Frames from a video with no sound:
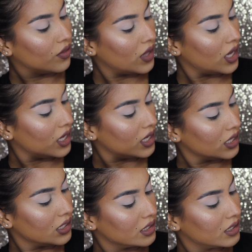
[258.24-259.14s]
There
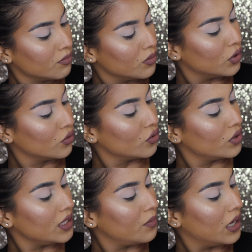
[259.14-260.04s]
is
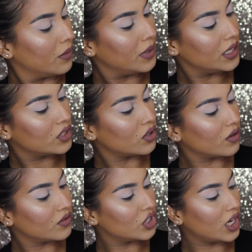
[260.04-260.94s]
maroony purpley
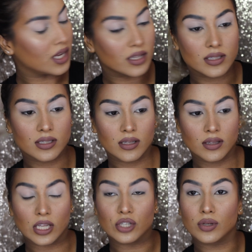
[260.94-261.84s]
sort of shades
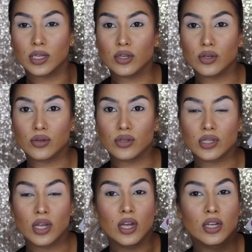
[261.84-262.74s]
that you can use.